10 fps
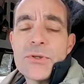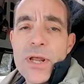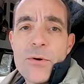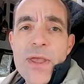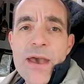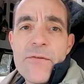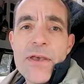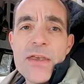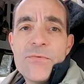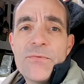So now we
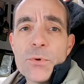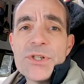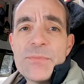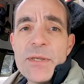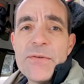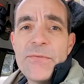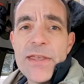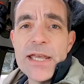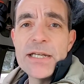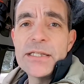have a 4-speed
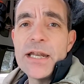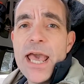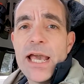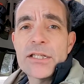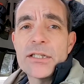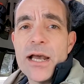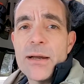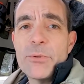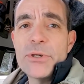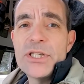fan that actually
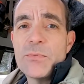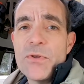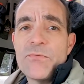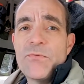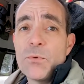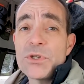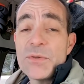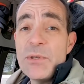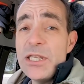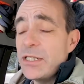operates with 4
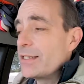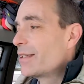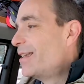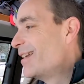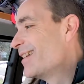speeds.